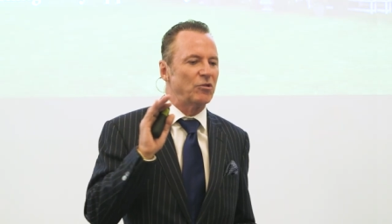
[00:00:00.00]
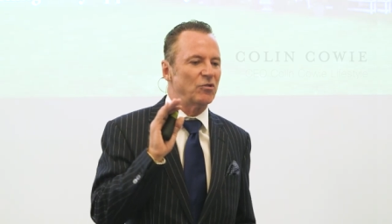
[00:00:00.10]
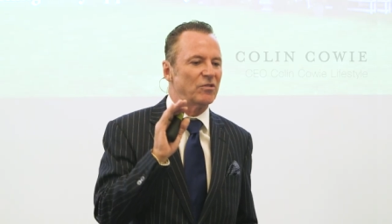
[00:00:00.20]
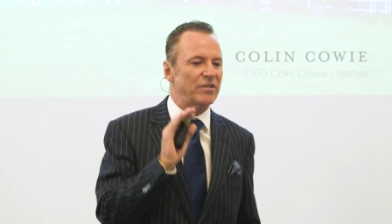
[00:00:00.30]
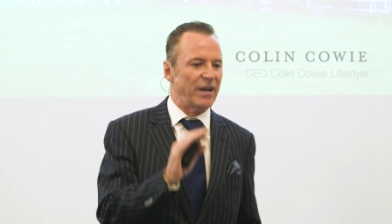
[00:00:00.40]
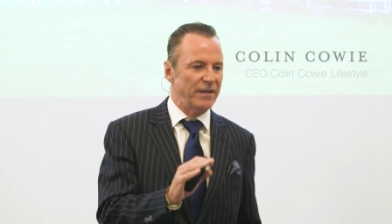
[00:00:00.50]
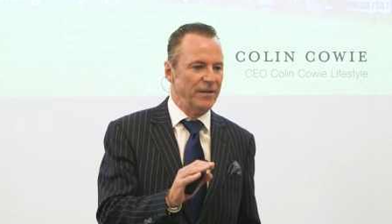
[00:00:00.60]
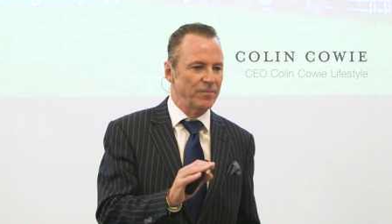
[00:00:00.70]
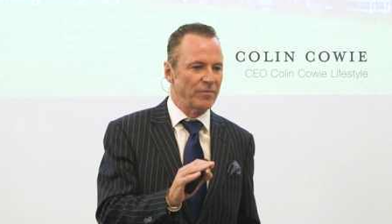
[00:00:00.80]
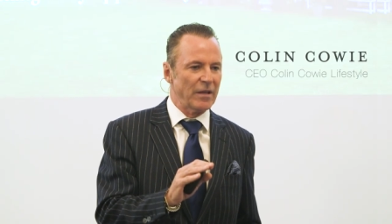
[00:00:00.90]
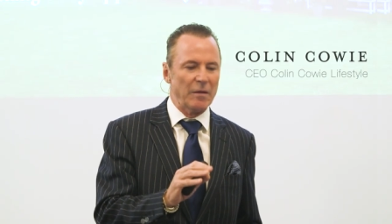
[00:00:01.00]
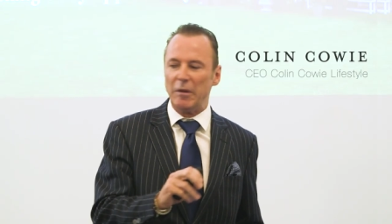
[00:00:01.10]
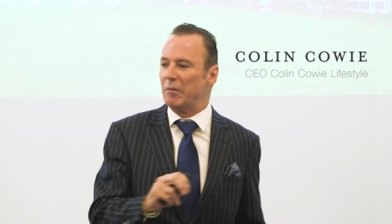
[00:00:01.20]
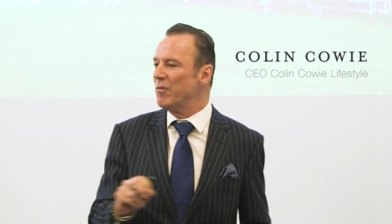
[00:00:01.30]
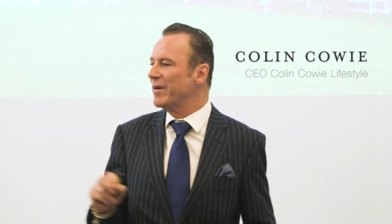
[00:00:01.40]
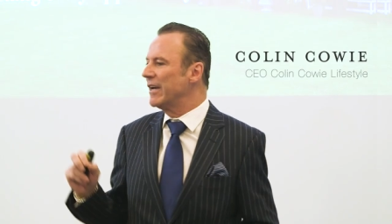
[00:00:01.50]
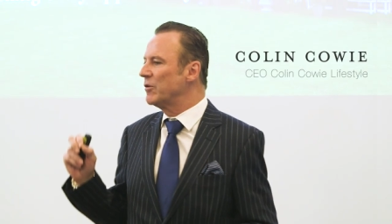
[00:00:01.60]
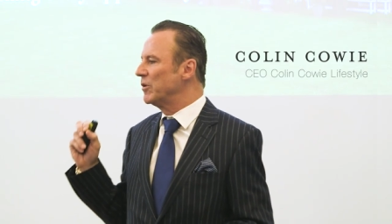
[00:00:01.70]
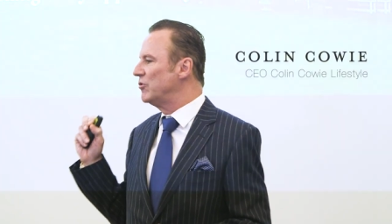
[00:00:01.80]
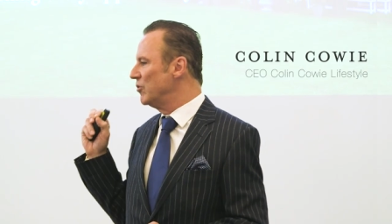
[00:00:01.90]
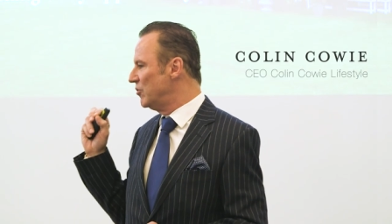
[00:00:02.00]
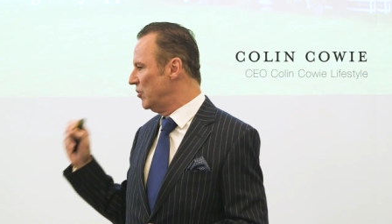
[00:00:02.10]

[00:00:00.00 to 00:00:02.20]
what you say. People will forget what you